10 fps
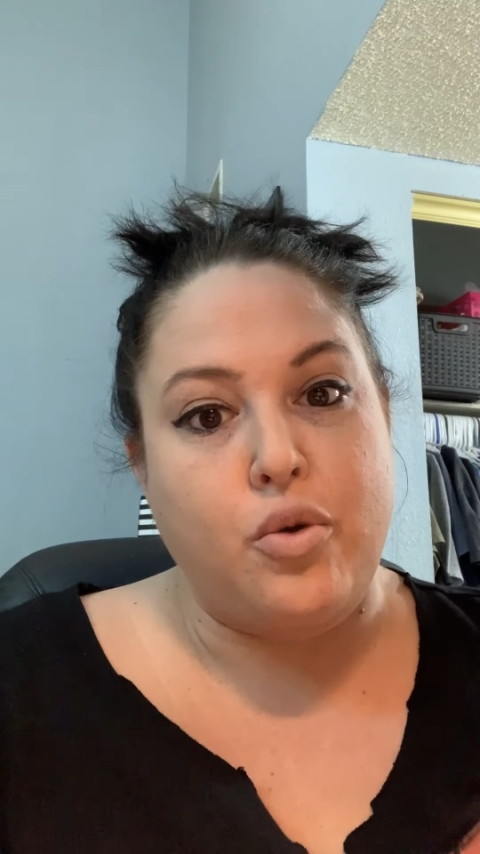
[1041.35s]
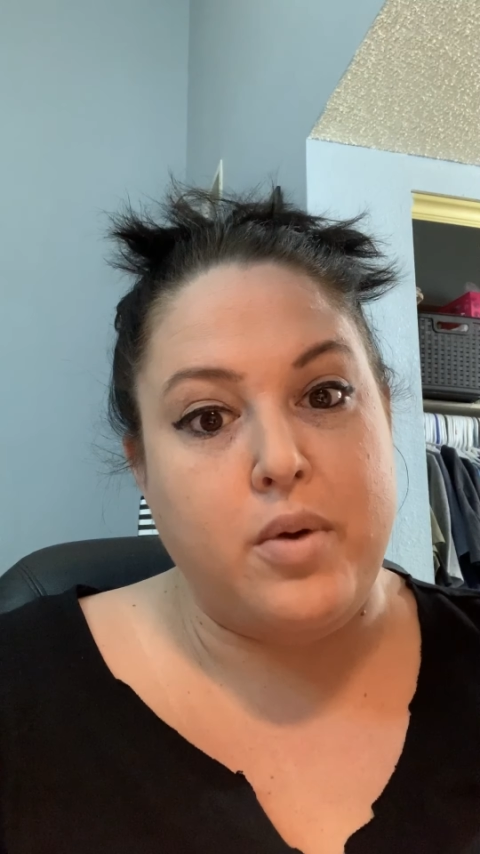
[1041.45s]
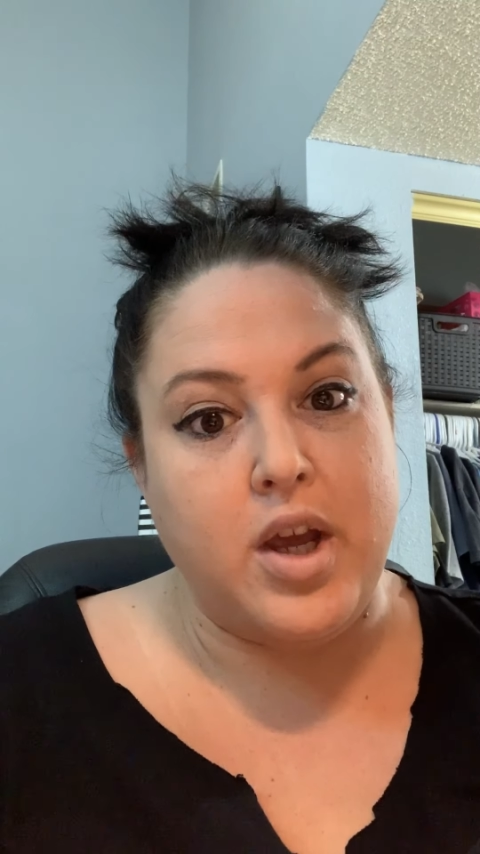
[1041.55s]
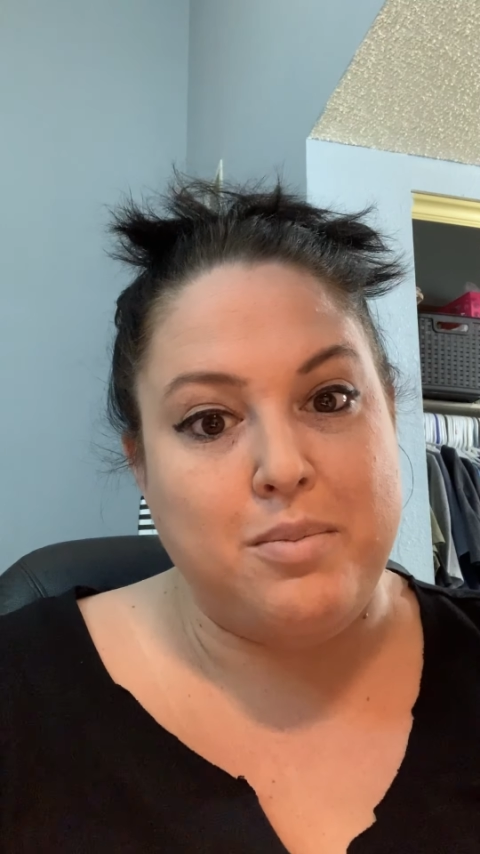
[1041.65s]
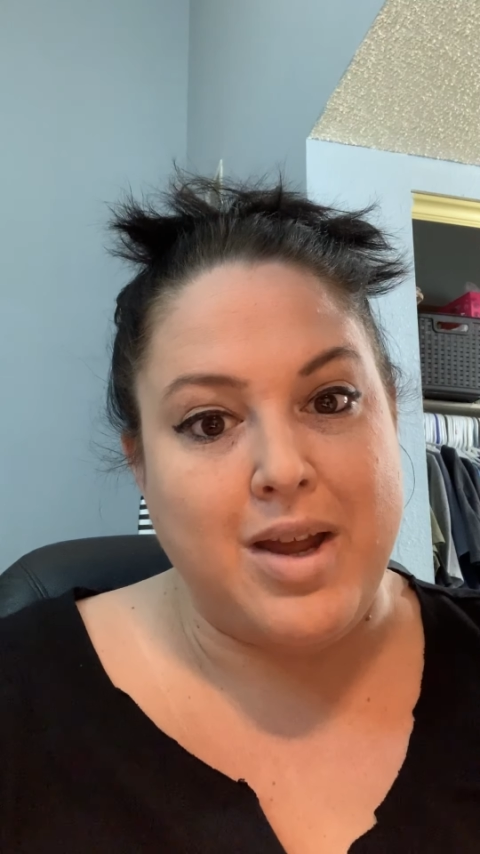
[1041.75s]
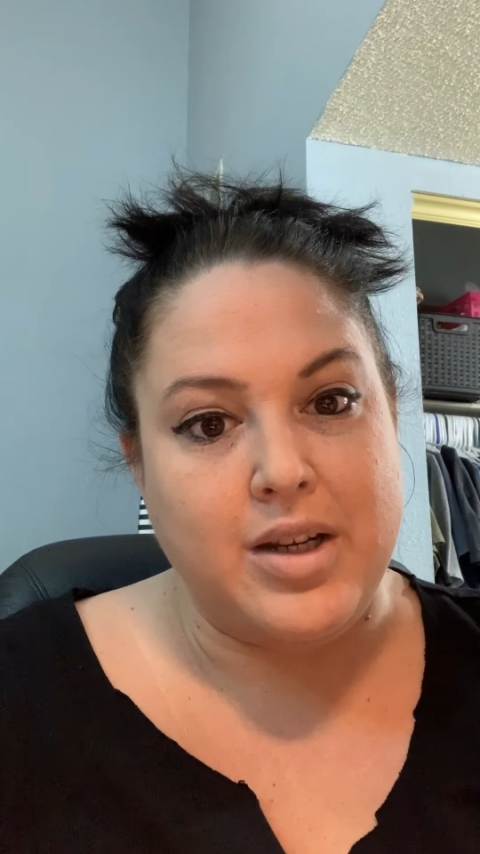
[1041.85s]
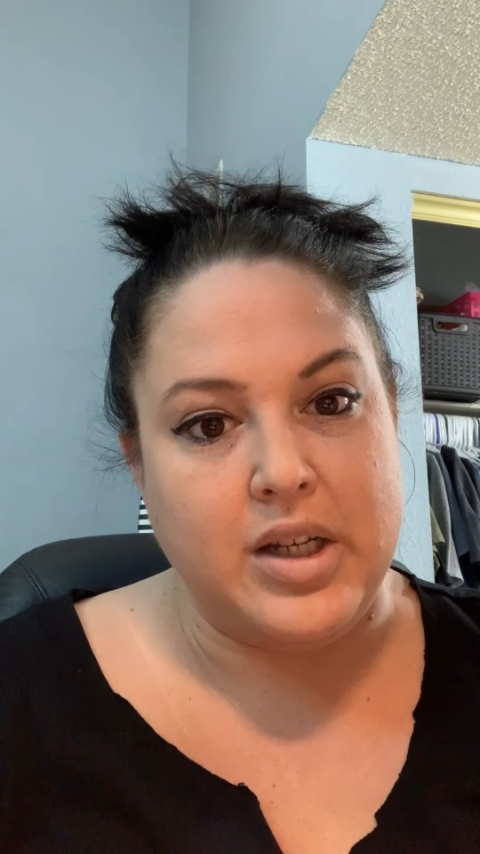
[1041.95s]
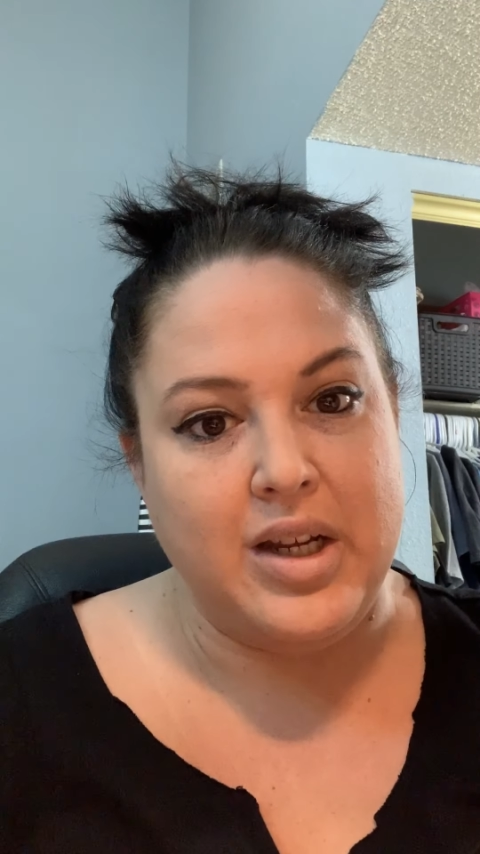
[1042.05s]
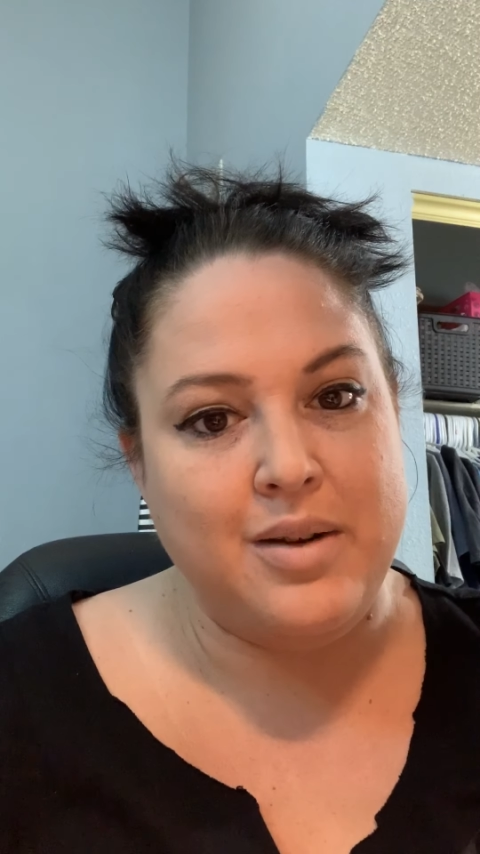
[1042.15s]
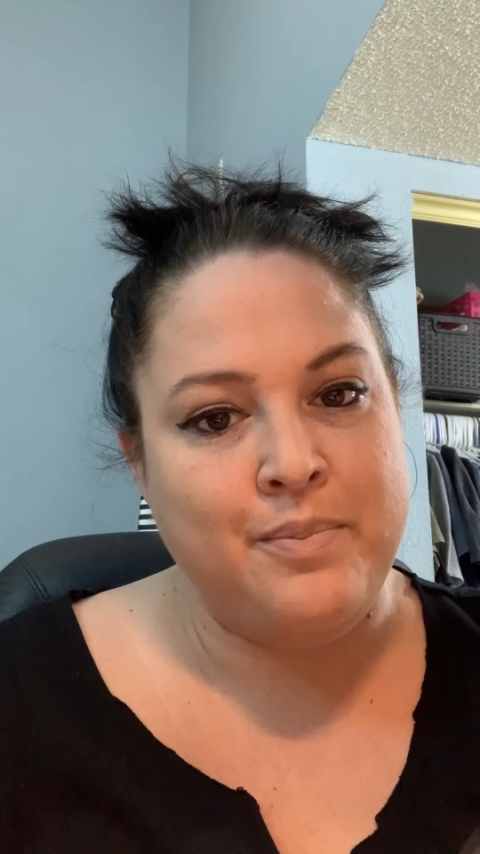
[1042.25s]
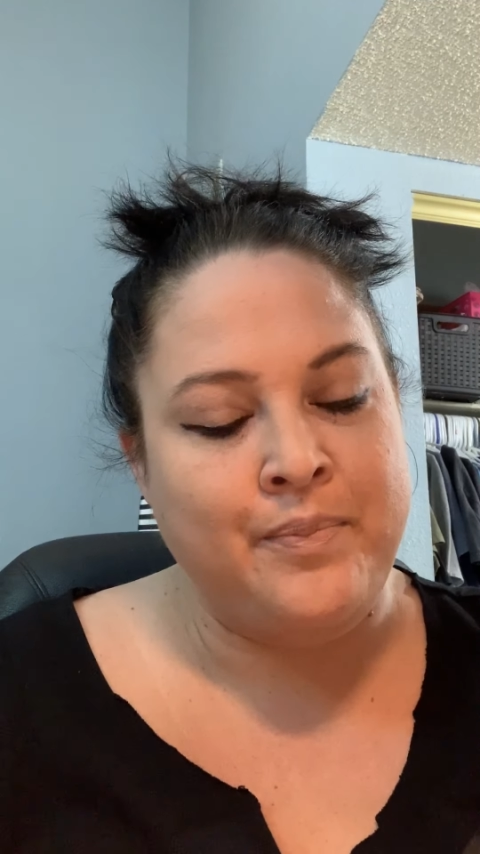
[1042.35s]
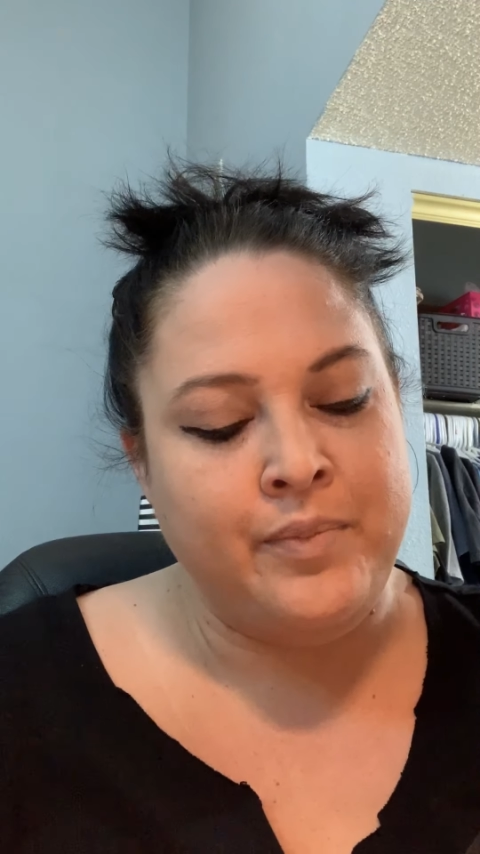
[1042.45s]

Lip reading: pigmented.